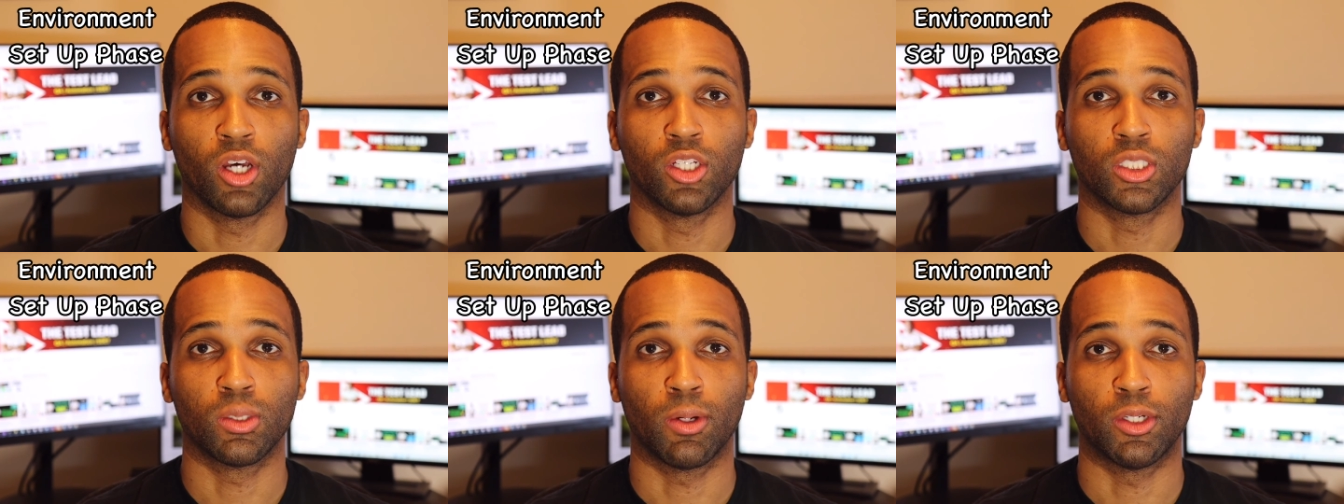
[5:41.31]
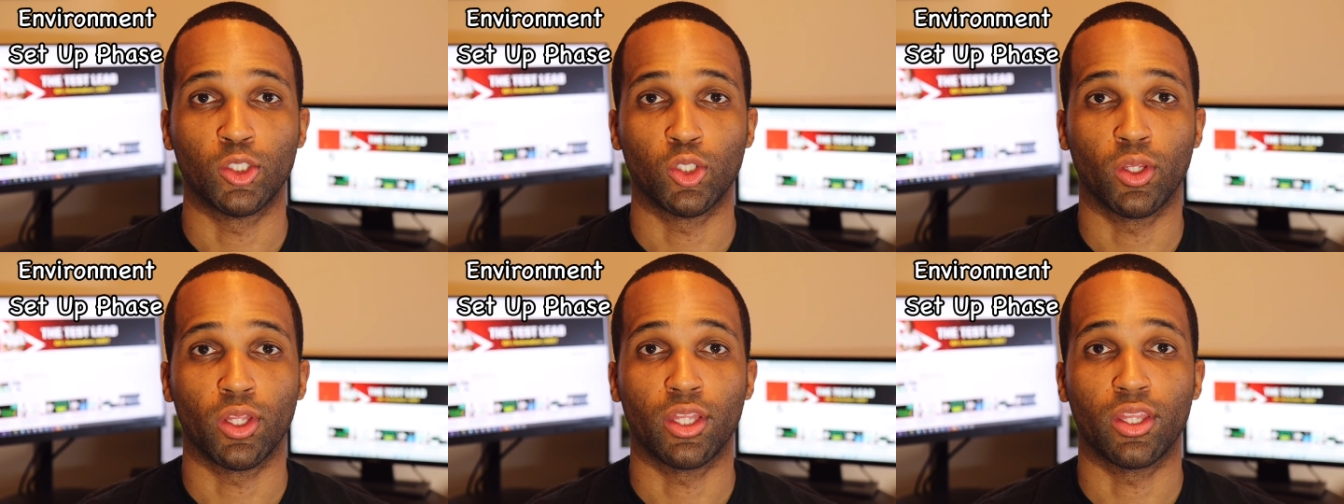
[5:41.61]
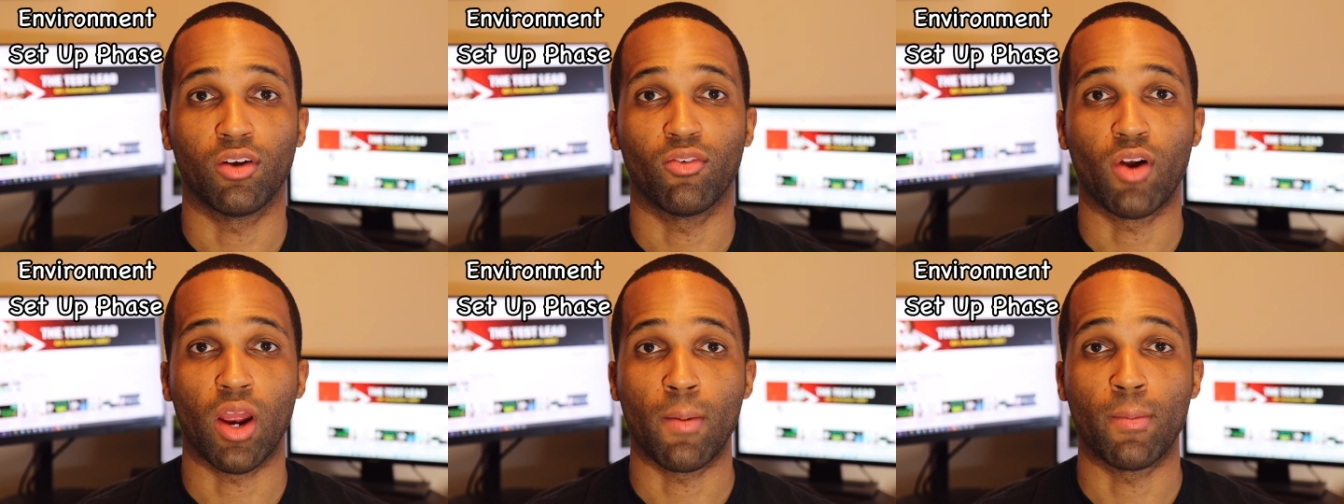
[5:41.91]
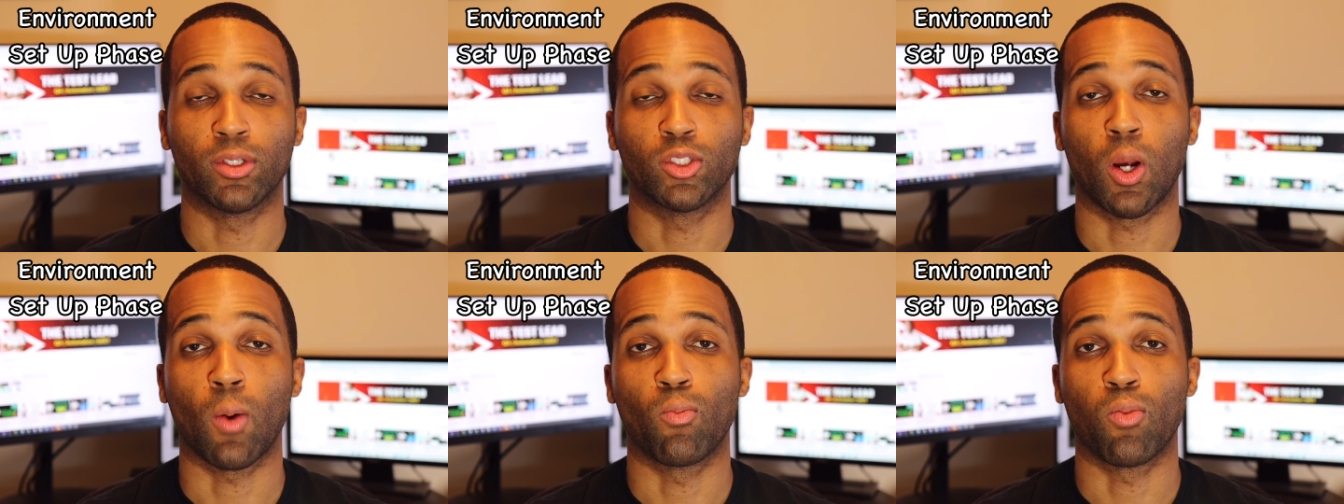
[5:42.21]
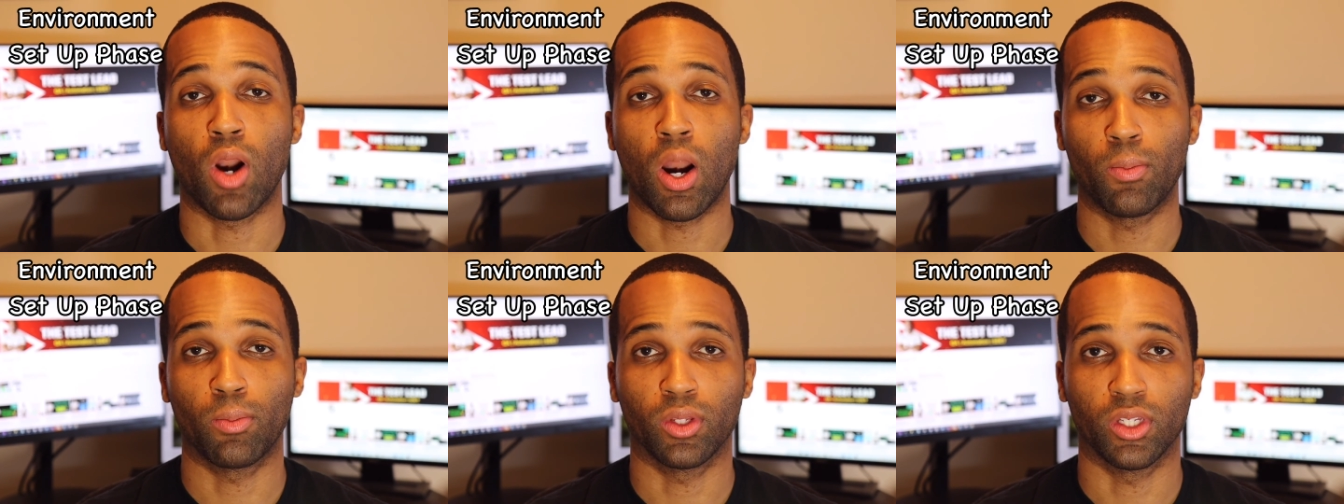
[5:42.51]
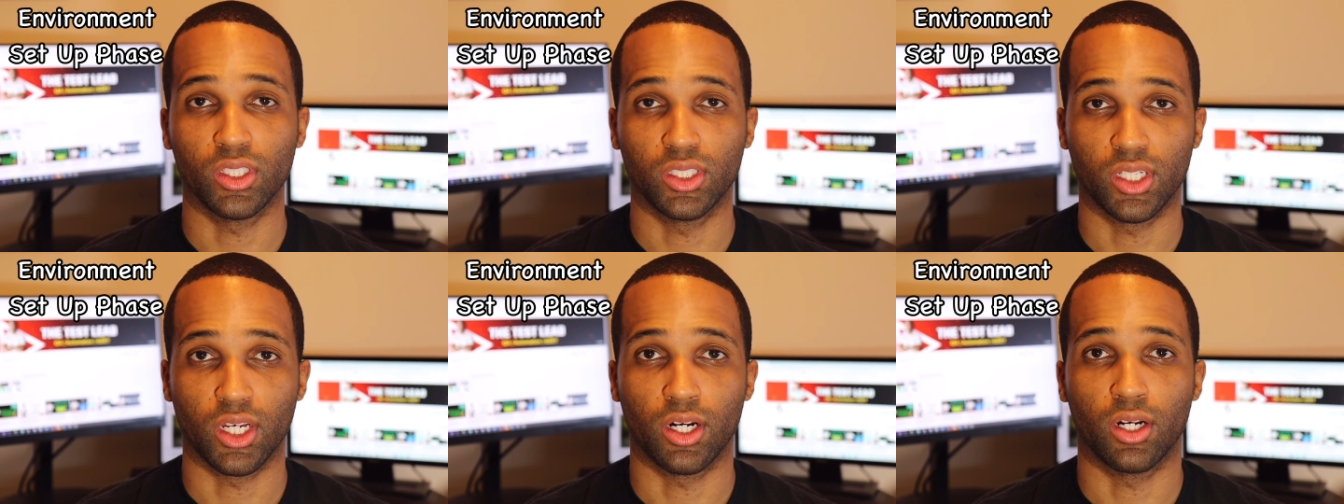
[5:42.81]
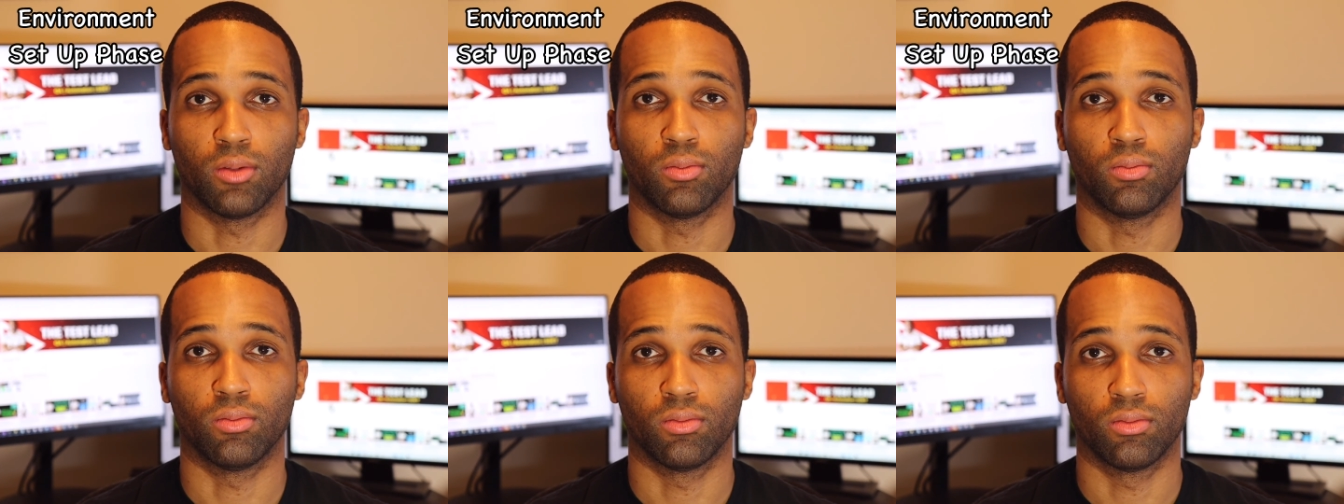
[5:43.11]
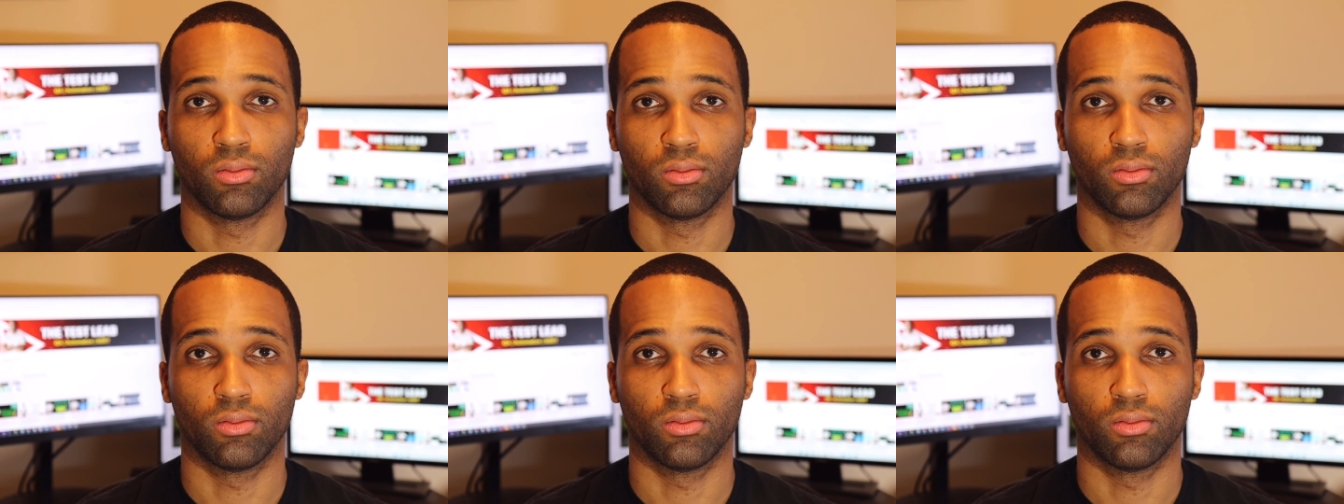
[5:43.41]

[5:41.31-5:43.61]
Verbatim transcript: to ensure that the environments are properly set up.